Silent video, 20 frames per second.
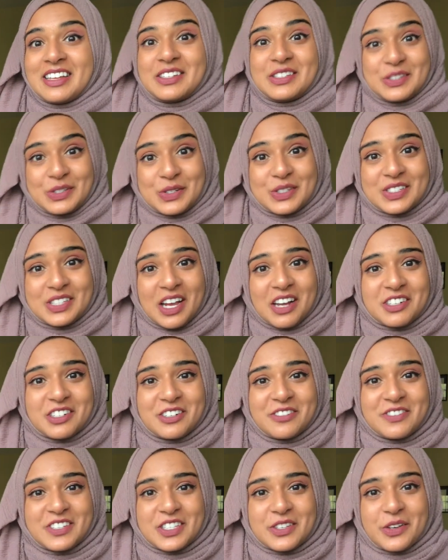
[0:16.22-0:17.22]
Duke's Doctor
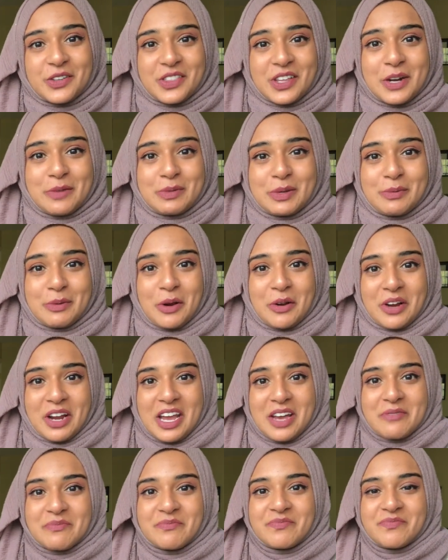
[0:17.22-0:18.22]
of Physical Therapy
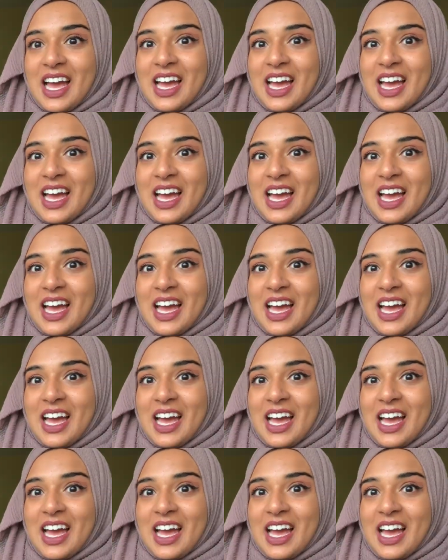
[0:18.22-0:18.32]
program.